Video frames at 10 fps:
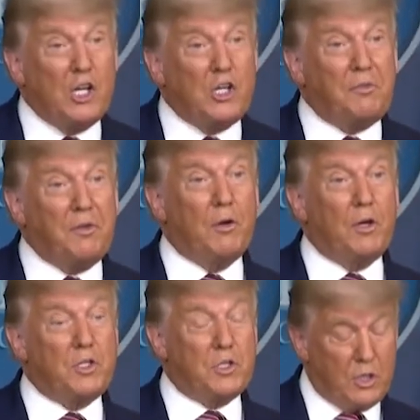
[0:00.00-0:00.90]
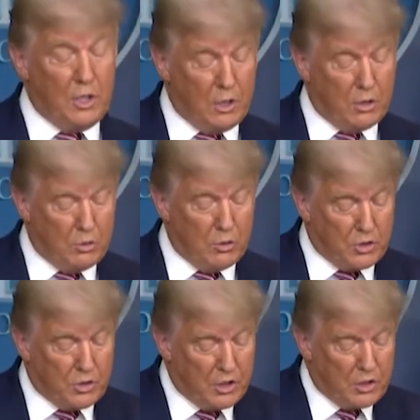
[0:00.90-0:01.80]
Is there something
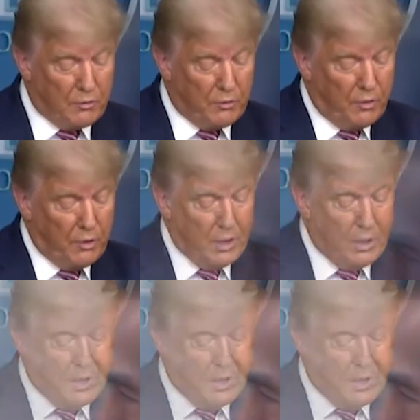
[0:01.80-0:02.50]
positive about